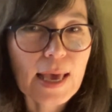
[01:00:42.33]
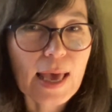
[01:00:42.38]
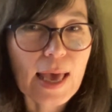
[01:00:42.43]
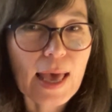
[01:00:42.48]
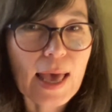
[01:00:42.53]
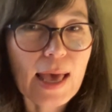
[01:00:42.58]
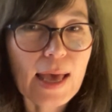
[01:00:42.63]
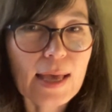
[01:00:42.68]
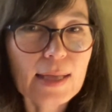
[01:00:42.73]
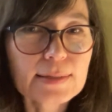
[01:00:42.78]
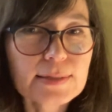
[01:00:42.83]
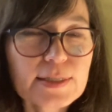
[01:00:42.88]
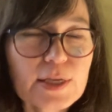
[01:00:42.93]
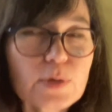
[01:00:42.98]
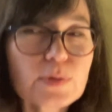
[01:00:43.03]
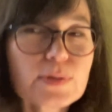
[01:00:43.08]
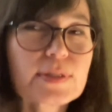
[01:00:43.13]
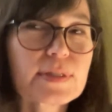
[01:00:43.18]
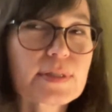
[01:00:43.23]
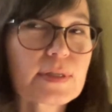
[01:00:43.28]
And
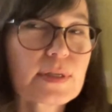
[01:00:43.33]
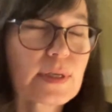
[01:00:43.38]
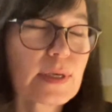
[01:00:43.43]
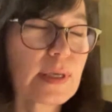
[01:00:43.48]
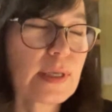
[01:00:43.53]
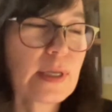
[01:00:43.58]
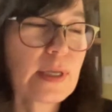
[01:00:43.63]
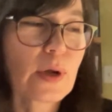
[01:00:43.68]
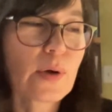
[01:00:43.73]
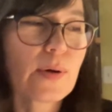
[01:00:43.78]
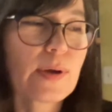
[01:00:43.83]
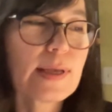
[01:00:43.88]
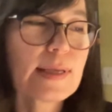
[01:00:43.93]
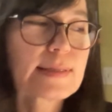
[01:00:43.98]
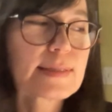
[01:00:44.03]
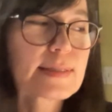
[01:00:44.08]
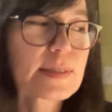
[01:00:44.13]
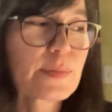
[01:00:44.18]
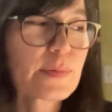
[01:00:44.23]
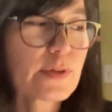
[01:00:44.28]
so,
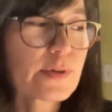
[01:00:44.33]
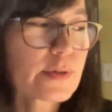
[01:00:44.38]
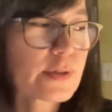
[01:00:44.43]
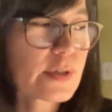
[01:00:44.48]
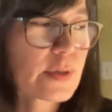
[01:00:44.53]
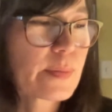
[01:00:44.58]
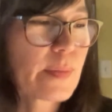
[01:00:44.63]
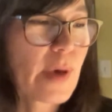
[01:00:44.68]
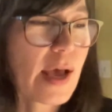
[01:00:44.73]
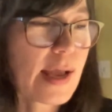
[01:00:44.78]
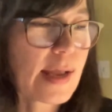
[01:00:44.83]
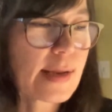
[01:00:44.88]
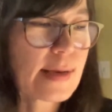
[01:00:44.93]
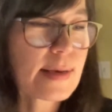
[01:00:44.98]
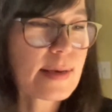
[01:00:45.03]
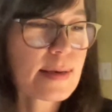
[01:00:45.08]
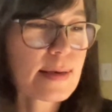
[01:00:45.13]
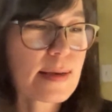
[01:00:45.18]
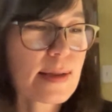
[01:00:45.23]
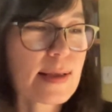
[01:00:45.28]
it's similar to
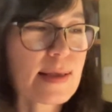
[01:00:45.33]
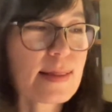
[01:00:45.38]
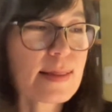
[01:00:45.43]
mine